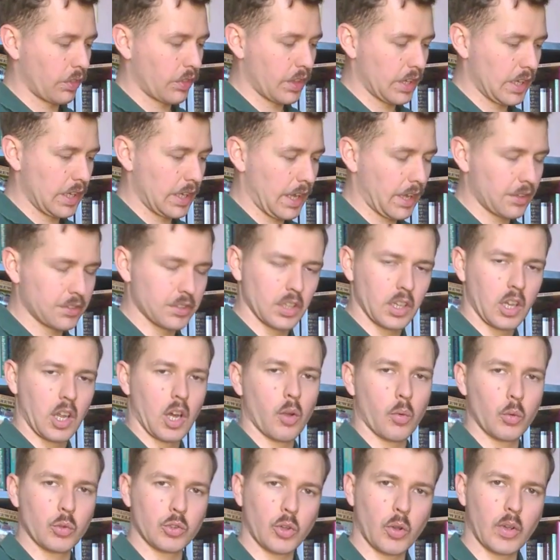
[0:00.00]
the
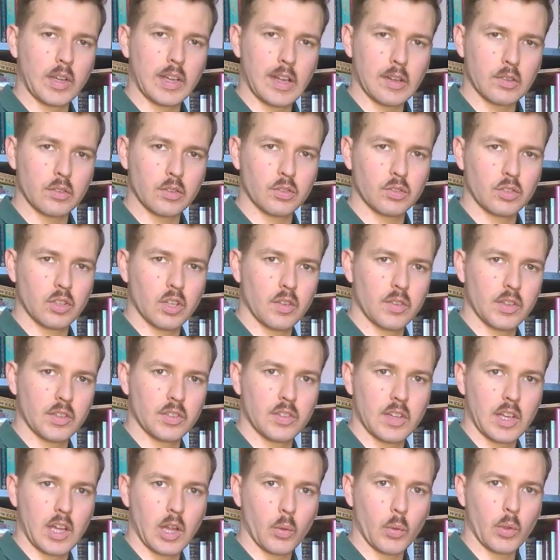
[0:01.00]
SLR was going out of service,
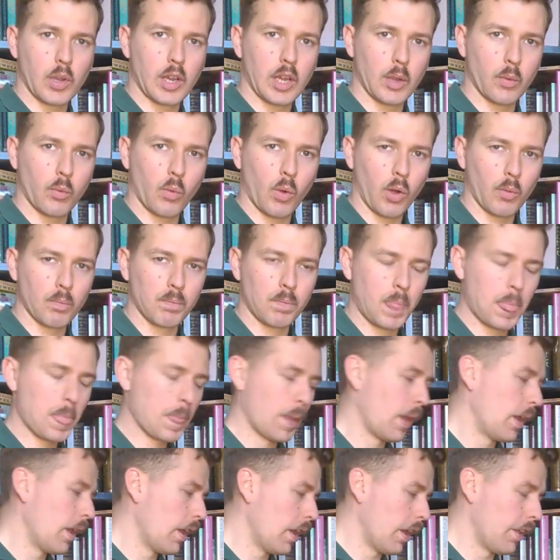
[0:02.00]
the L1A1,
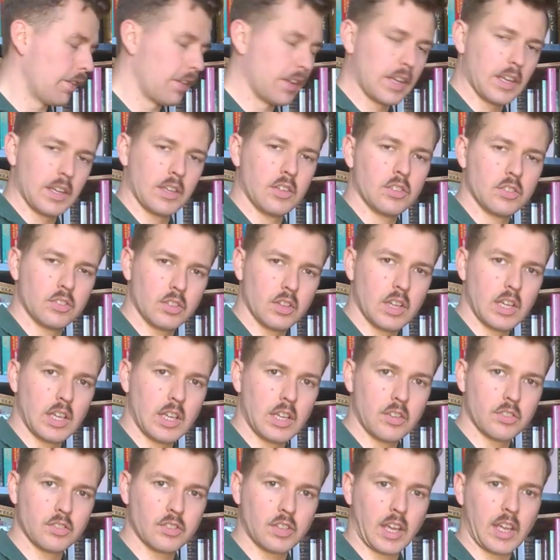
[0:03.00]
and the
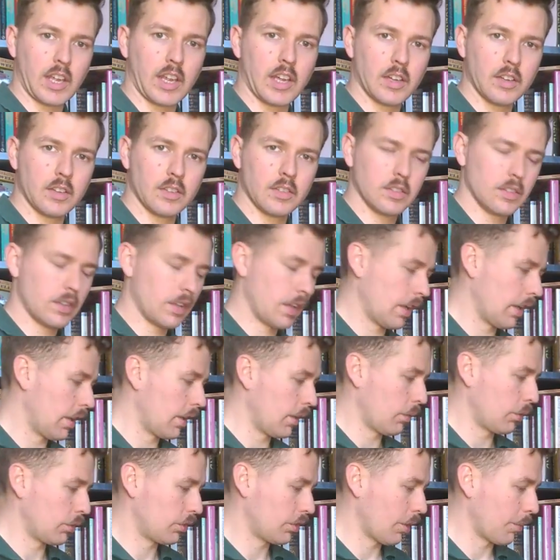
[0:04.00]
Stayer
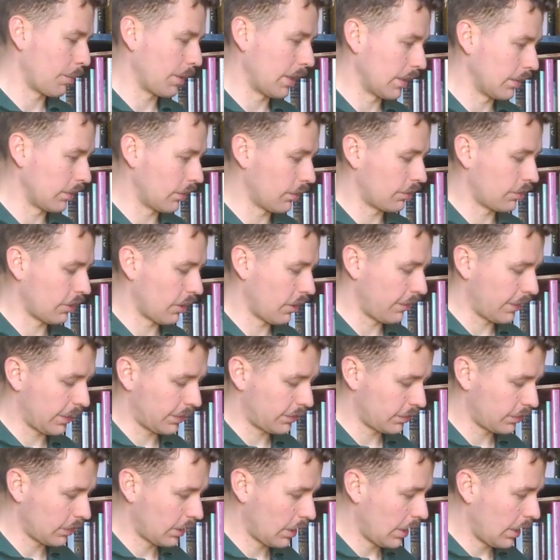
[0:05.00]
was coming into
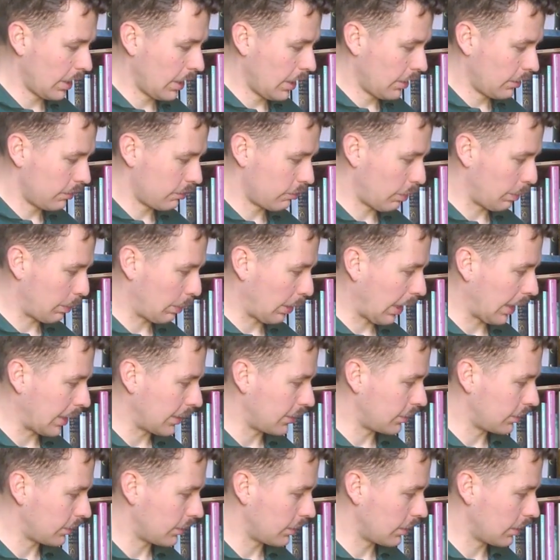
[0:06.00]
service to
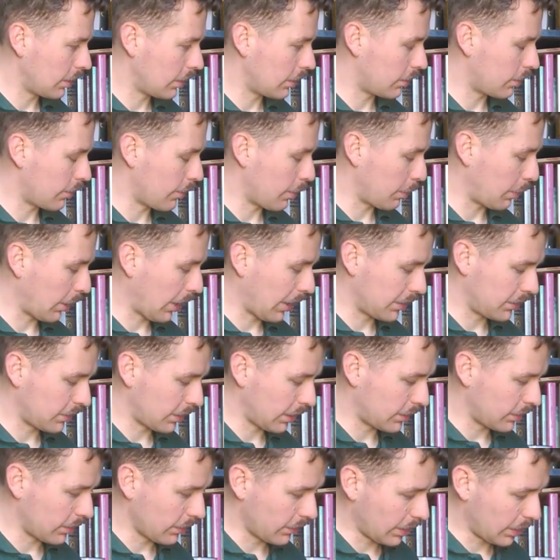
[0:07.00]
replace
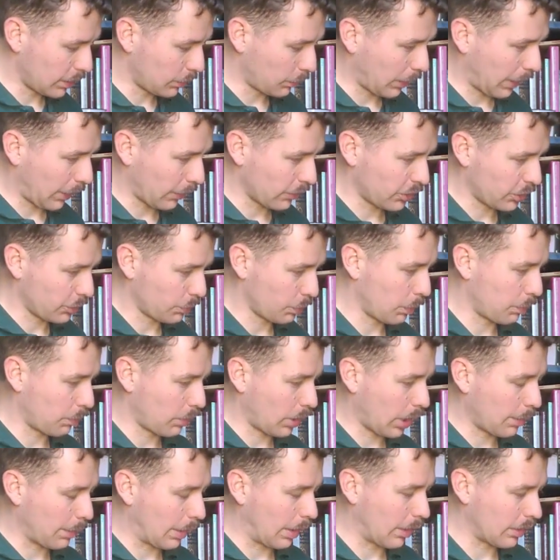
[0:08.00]
it, and these pouches were
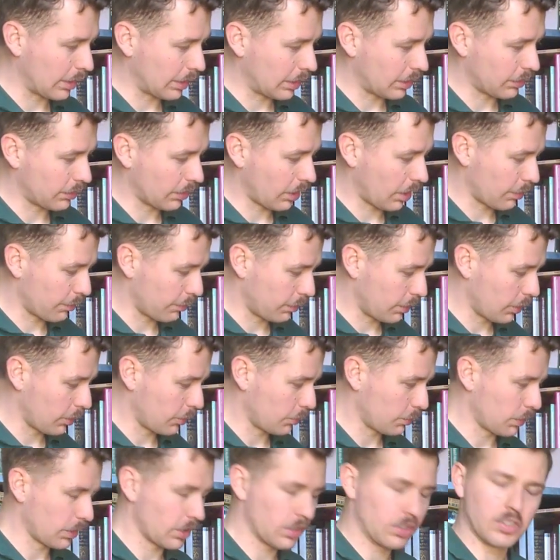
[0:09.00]
primarily designed for
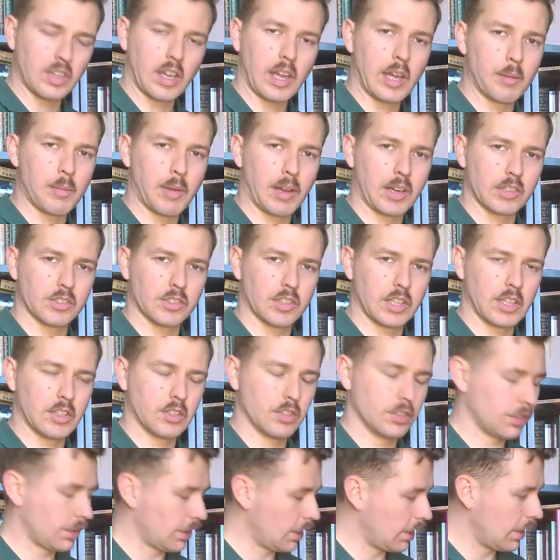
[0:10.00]
use with the Stayer
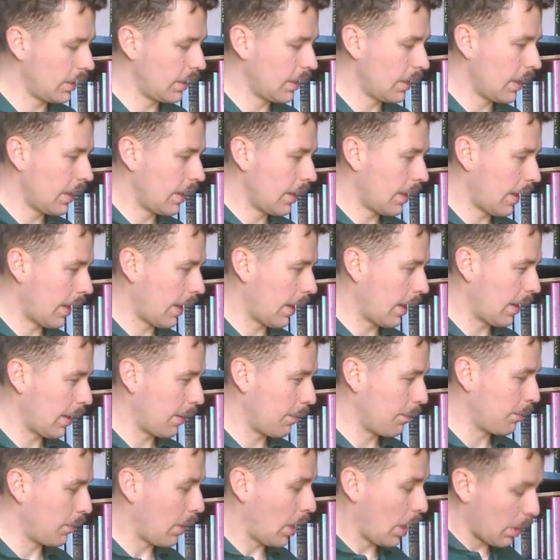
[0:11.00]
magazines.
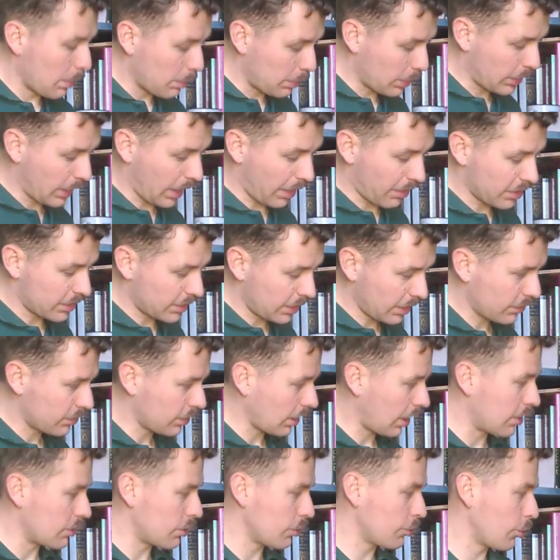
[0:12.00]
But there it is.
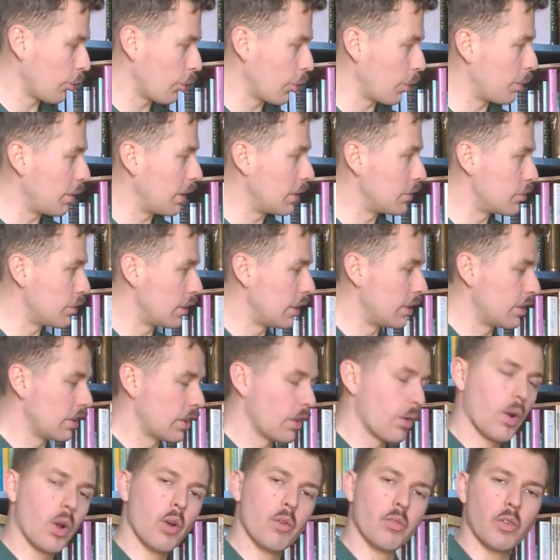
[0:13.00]
I just thought it'd be interesting to
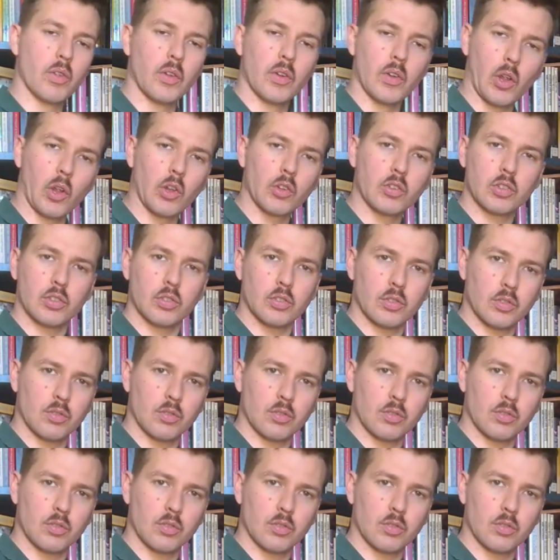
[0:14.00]
go over the lot